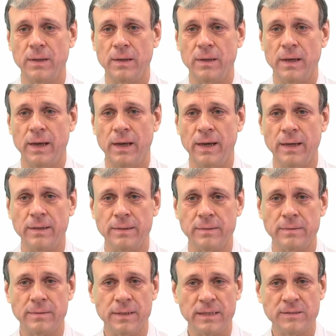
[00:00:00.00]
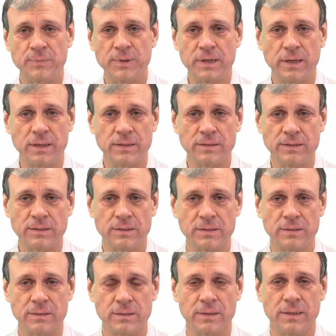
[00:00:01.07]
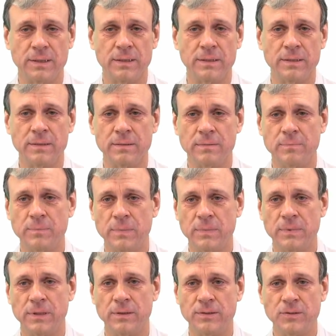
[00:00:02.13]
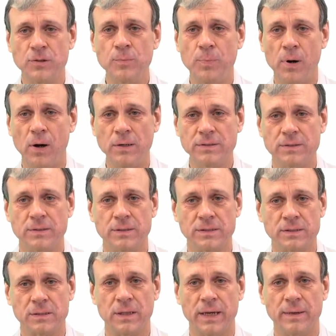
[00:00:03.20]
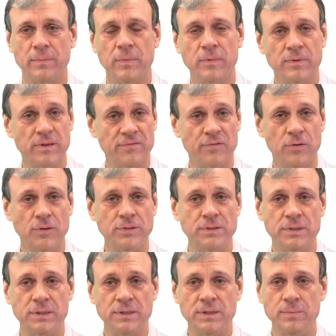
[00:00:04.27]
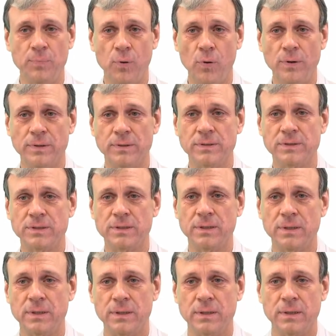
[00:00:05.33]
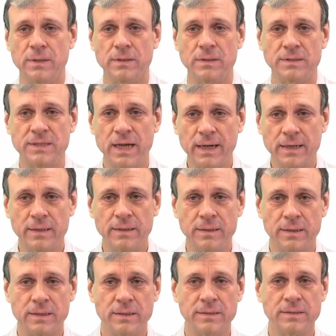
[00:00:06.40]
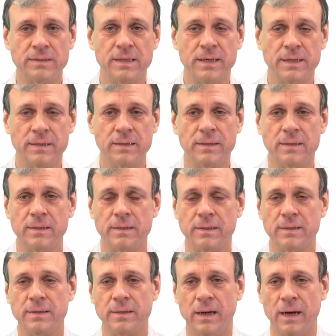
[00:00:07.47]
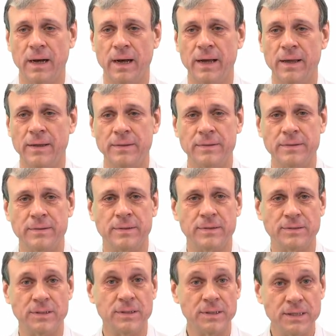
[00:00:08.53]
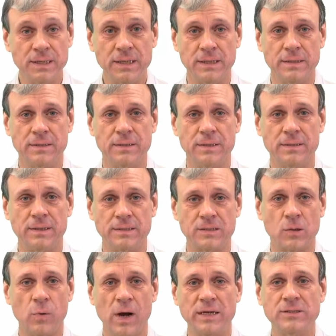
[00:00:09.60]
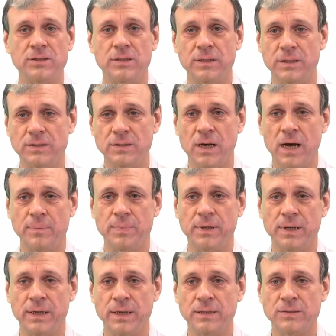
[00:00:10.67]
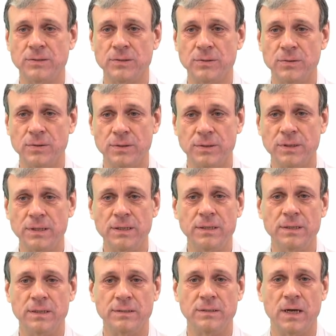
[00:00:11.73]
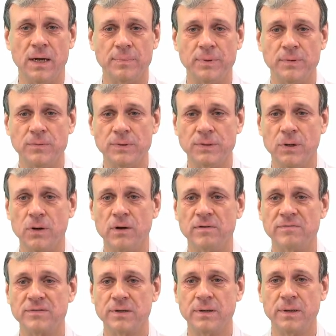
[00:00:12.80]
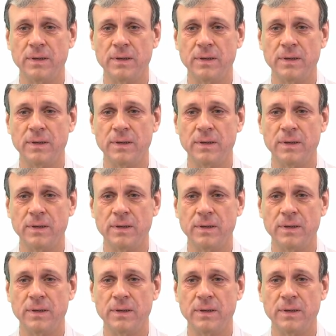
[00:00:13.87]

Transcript: And that's because there are two parts of this claim. The first is importance. The second is that there's a need, that this question has not been answered or the need has not been resolved.